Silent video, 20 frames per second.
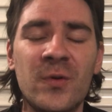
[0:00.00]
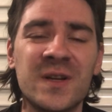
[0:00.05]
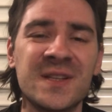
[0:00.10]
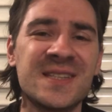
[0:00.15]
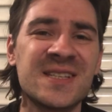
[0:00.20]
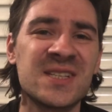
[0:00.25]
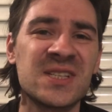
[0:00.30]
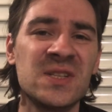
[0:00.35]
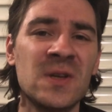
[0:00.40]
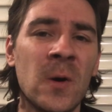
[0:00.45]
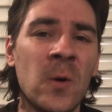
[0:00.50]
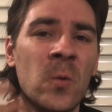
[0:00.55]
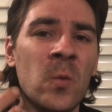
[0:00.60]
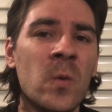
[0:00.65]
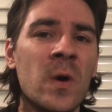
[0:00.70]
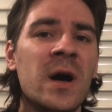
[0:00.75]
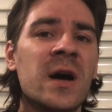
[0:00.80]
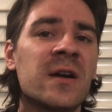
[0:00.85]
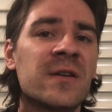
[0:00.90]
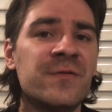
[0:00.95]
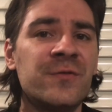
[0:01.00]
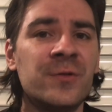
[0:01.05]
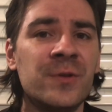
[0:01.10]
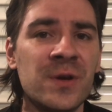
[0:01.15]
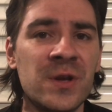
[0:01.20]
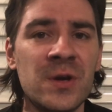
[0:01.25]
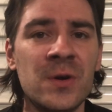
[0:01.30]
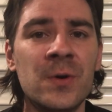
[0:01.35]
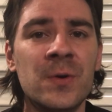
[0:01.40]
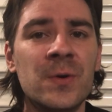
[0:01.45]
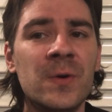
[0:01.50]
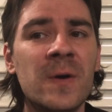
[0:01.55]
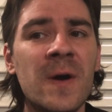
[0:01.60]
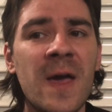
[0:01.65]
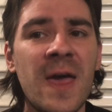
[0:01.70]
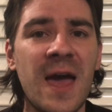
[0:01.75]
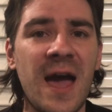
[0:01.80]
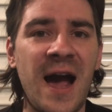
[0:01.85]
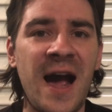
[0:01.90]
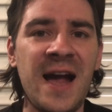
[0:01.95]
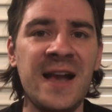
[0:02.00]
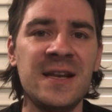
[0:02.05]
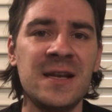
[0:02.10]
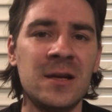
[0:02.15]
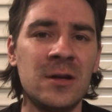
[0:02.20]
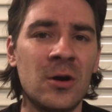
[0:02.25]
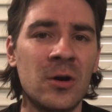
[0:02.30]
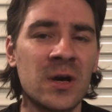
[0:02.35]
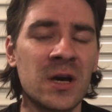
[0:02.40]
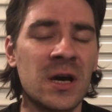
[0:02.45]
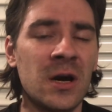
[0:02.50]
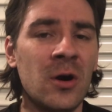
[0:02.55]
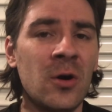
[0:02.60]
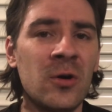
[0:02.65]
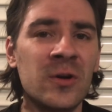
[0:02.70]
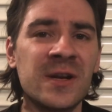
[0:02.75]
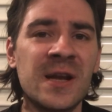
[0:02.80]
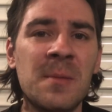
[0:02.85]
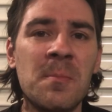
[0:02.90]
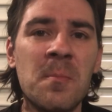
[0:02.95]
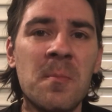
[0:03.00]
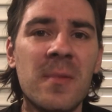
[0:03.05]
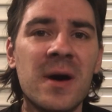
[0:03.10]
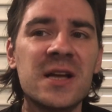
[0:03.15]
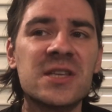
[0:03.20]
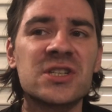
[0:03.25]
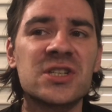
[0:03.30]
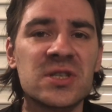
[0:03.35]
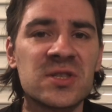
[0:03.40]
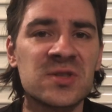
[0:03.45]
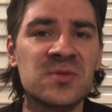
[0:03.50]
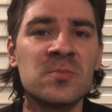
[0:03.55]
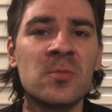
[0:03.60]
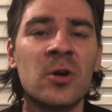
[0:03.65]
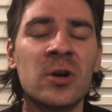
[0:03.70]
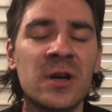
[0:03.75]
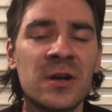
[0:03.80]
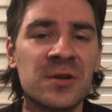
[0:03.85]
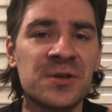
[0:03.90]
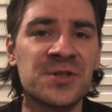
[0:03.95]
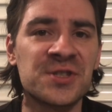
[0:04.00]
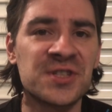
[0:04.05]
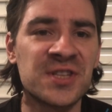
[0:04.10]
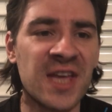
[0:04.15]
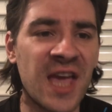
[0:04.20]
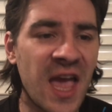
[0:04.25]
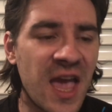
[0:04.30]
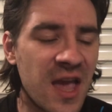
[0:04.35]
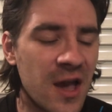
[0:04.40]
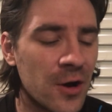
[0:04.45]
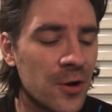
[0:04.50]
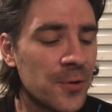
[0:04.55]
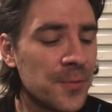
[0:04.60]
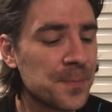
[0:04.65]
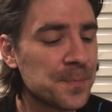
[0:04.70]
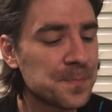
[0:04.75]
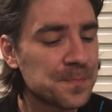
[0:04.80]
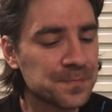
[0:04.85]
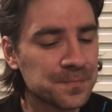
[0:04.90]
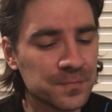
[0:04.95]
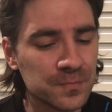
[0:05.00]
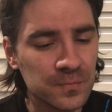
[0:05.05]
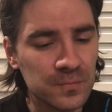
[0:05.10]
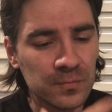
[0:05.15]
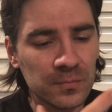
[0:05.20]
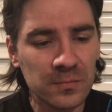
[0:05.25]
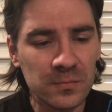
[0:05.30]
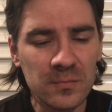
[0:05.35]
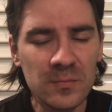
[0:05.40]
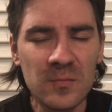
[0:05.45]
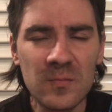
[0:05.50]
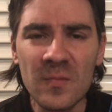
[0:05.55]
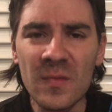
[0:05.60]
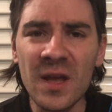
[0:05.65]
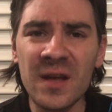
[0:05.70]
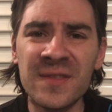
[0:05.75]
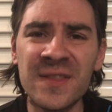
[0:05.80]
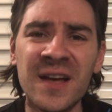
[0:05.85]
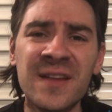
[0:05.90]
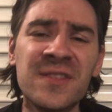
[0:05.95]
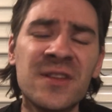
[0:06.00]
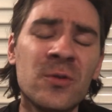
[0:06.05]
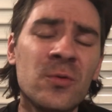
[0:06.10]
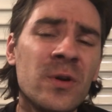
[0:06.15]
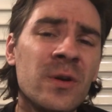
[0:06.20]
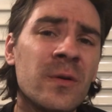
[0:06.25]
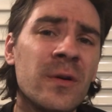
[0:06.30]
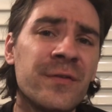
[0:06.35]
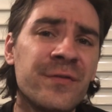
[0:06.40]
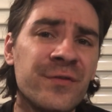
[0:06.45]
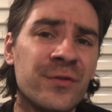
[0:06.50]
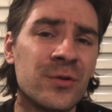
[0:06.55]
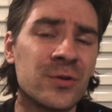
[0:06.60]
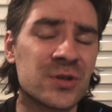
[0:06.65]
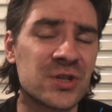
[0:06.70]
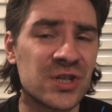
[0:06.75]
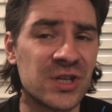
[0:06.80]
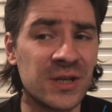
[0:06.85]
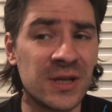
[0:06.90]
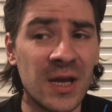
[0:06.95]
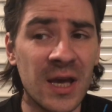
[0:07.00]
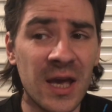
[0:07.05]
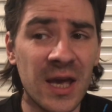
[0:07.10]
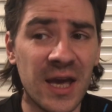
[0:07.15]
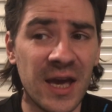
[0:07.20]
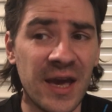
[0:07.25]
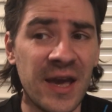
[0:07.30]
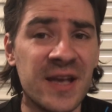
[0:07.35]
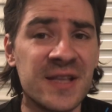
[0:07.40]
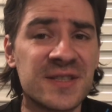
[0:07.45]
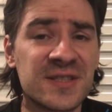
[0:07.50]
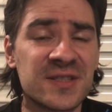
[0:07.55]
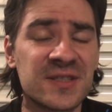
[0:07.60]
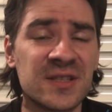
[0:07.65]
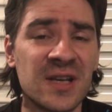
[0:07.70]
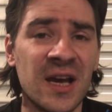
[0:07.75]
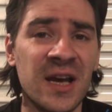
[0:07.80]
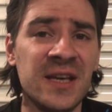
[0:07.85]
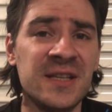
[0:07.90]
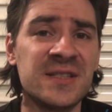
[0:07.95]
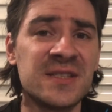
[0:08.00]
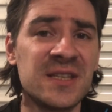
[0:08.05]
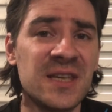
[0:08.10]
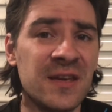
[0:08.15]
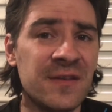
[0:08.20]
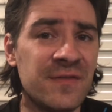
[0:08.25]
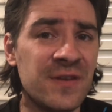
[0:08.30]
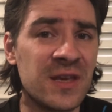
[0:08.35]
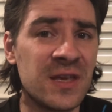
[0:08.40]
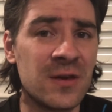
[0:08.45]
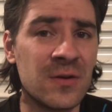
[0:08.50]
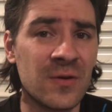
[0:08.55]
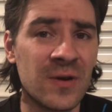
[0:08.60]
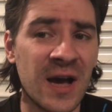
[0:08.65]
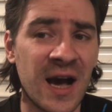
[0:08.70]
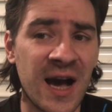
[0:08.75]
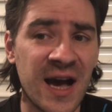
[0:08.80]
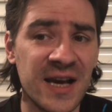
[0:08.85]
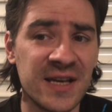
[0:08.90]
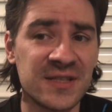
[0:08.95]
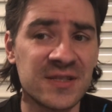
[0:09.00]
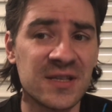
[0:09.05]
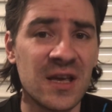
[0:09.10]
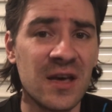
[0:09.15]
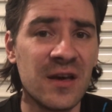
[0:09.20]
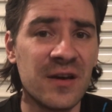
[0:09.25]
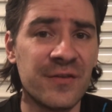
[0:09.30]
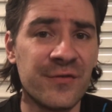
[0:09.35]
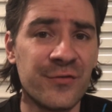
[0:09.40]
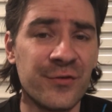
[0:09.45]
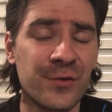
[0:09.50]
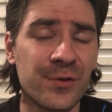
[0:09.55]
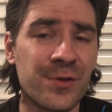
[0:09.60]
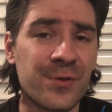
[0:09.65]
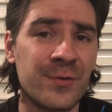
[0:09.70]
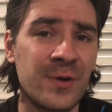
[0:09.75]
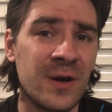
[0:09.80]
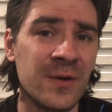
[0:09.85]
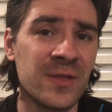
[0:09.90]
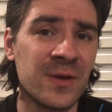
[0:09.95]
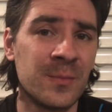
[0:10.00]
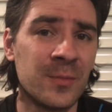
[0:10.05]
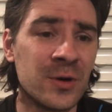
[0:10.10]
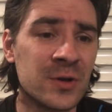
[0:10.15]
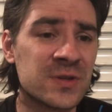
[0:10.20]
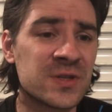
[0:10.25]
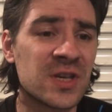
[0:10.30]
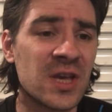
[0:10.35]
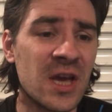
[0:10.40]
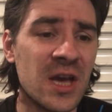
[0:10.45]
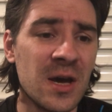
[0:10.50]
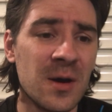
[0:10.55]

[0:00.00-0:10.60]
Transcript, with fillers: what does not work for you any longer on a much smaller scale than the wheel of fortune it's uh, it's giving you guys for throughout the month